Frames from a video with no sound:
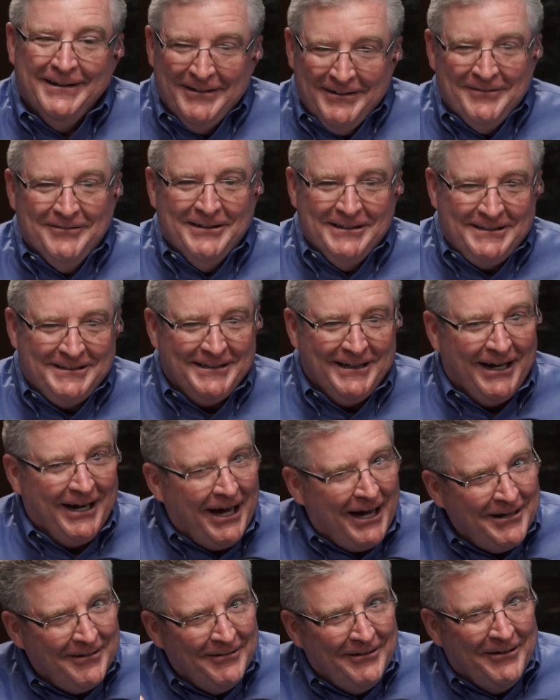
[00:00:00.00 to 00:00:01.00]
Which
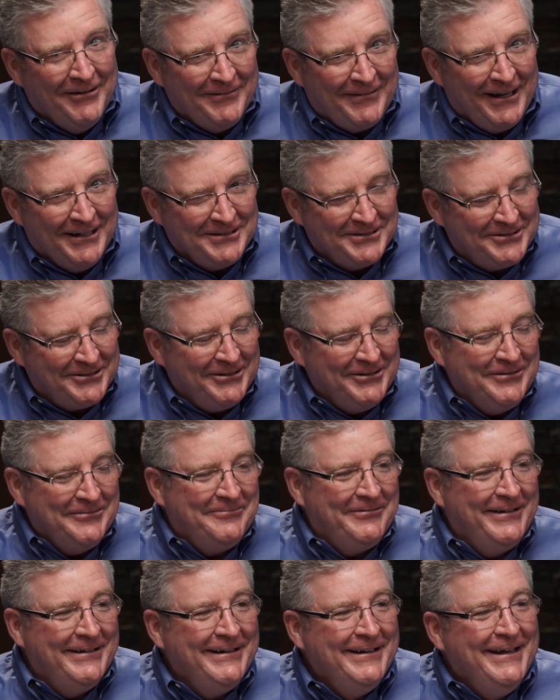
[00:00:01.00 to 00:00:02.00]
I don't know if that's true,
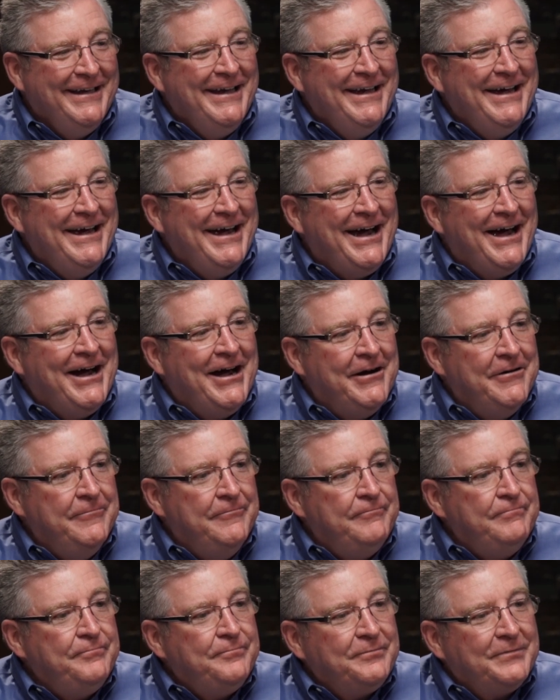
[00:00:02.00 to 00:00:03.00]
but
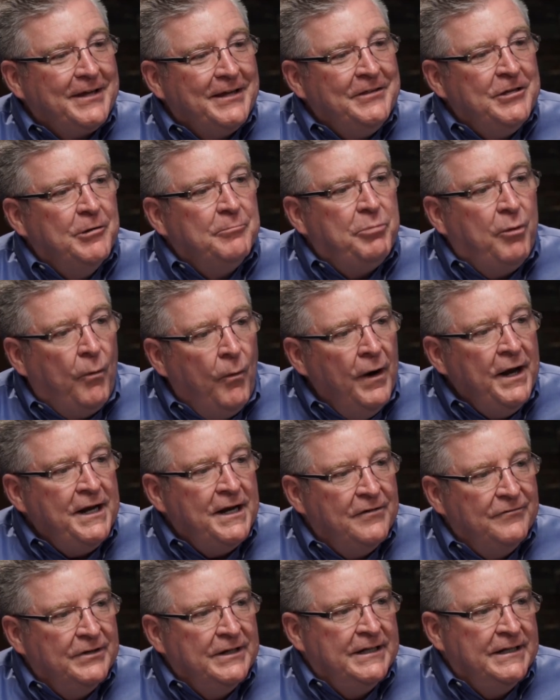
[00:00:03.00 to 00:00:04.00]
the point
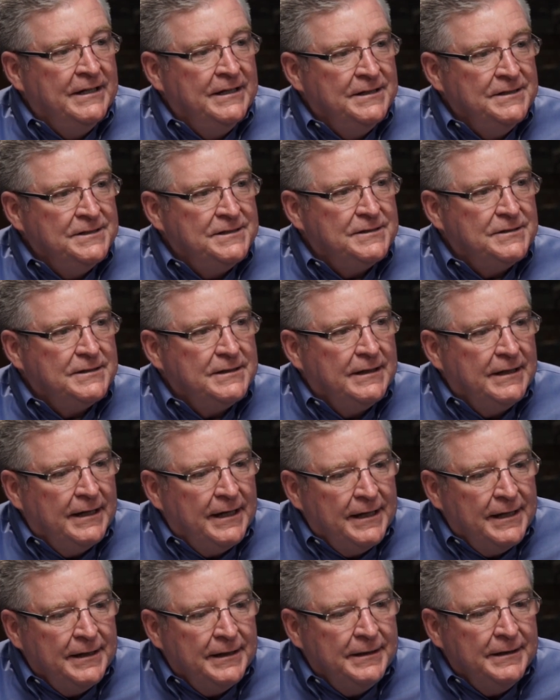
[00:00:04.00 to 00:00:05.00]
of it is,
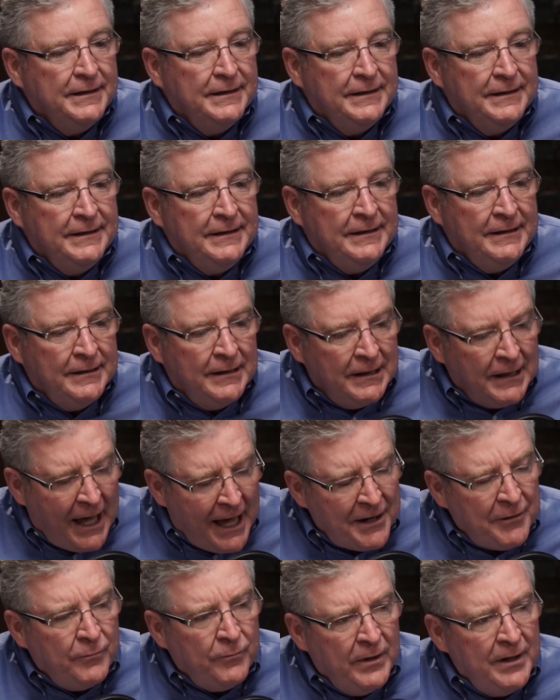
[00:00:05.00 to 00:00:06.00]
a
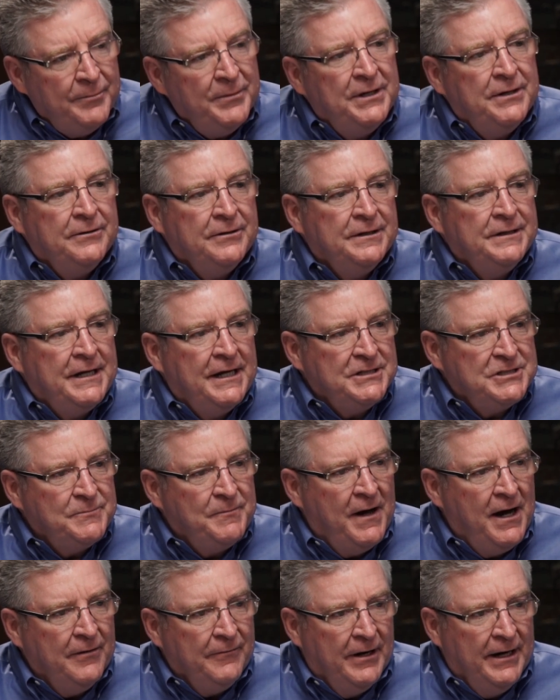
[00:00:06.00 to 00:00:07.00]
lot of women are in that
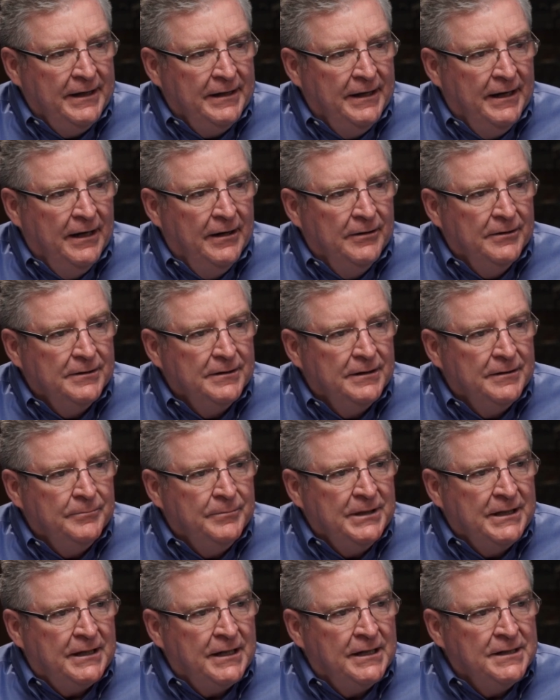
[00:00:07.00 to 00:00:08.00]
spot right now
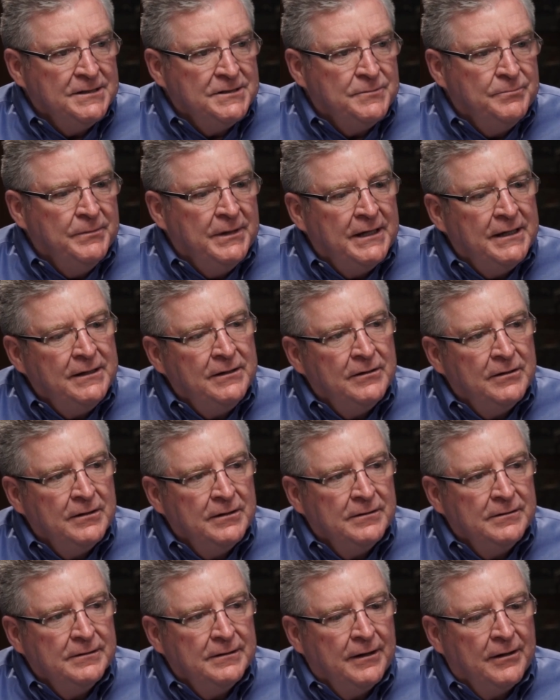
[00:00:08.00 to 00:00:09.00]
because men
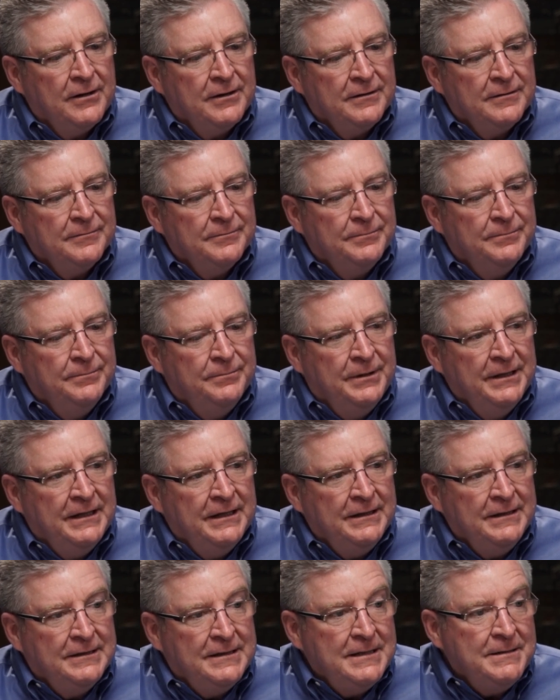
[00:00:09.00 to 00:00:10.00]
are
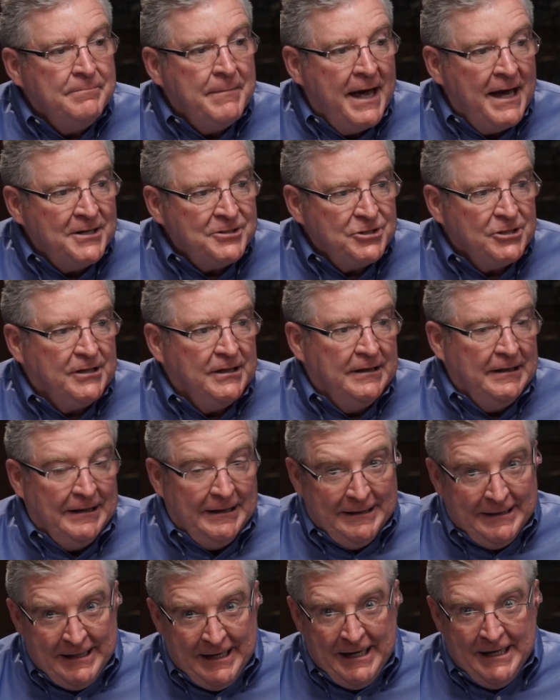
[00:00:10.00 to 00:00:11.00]
being
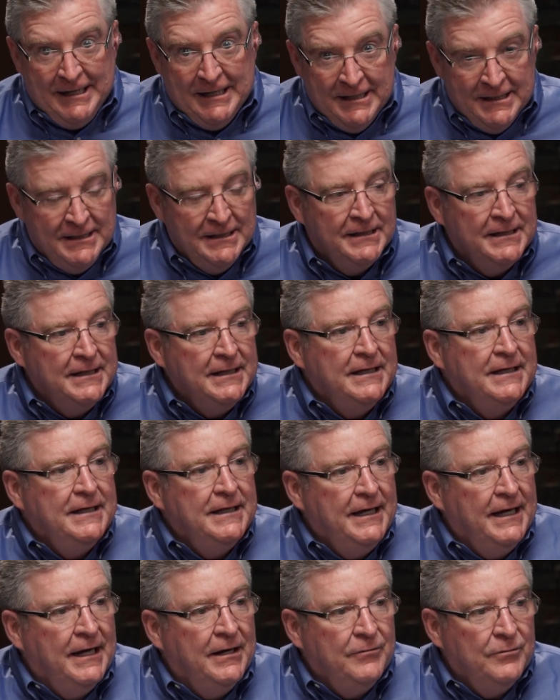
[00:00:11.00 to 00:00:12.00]
demasculinated,
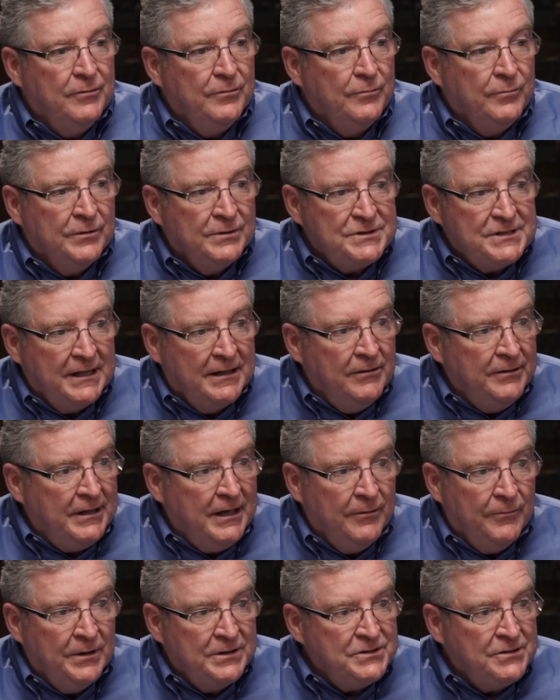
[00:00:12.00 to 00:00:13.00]
and we're saying,
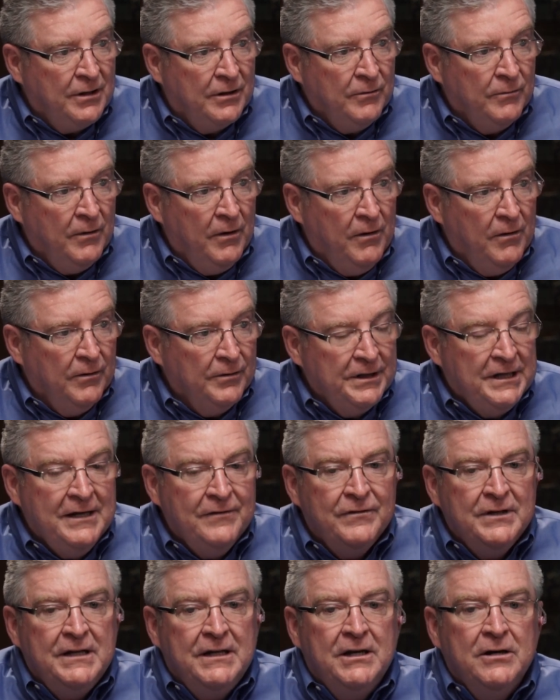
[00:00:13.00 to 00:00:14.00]
okay, what's our role?
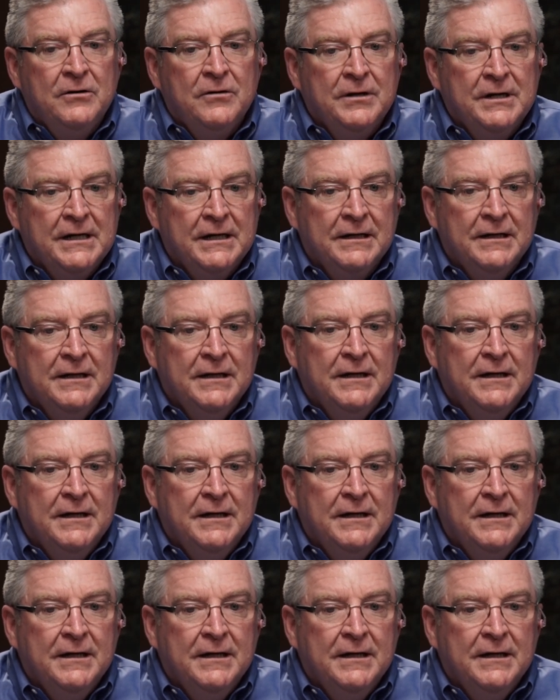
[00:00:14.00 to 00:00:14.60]
Even hearing